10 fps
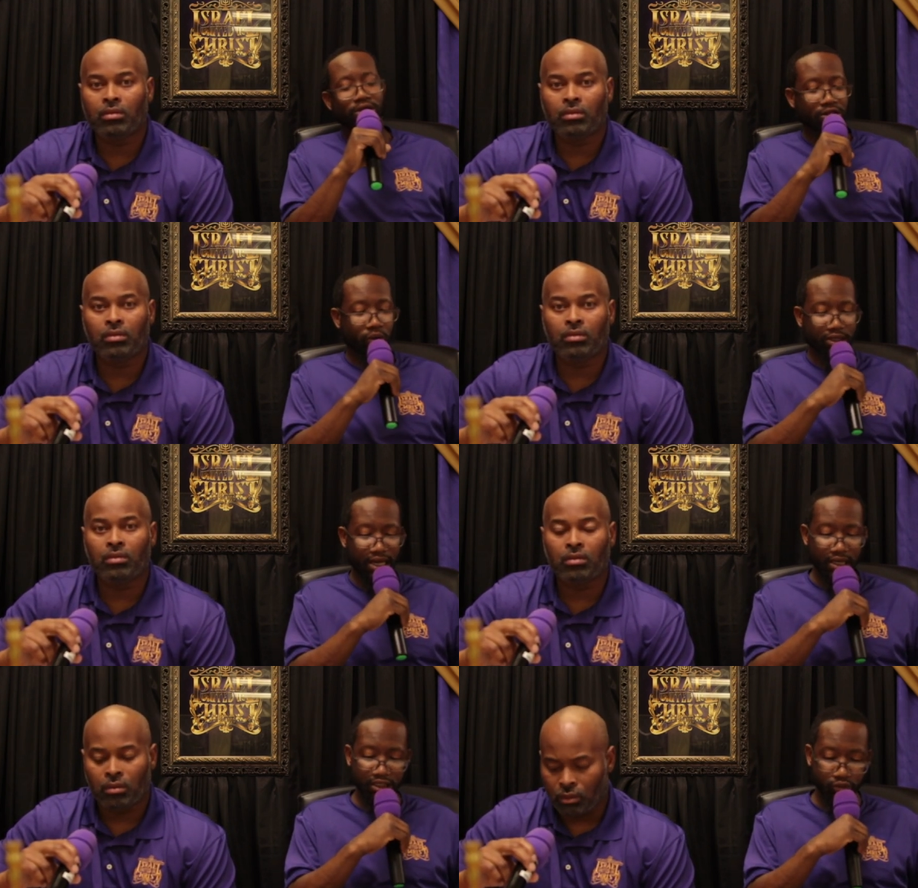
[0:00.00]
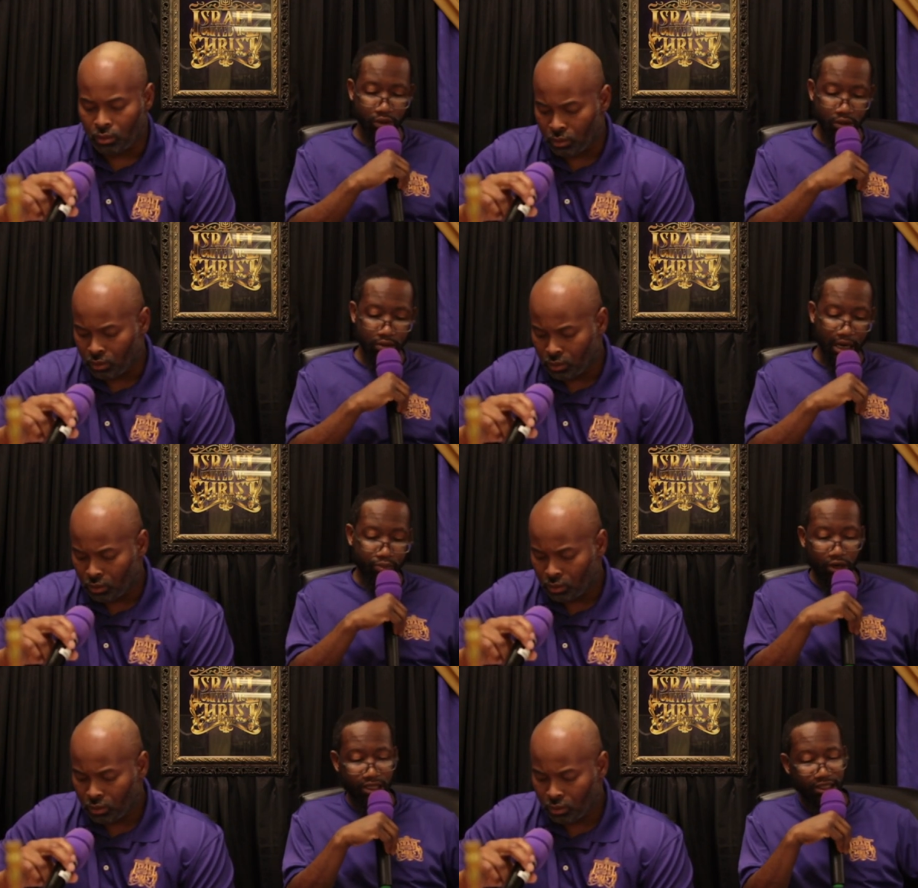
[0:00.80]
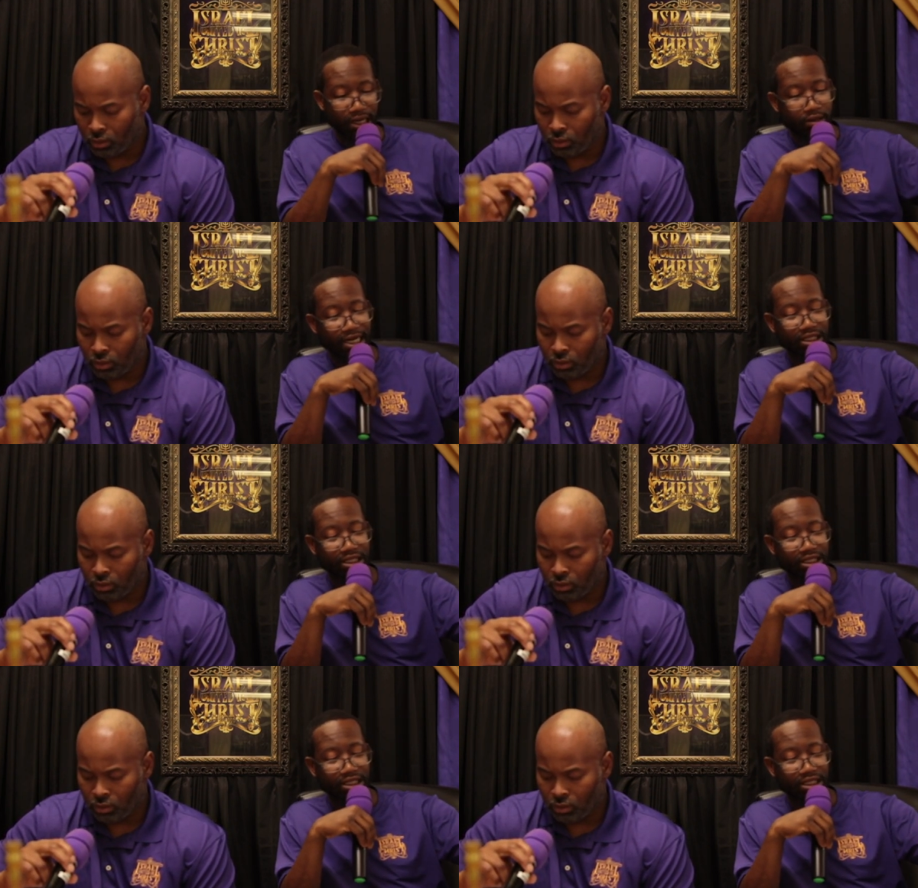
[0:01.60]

Speaker 1: So with that, Israel, I pray that y'all got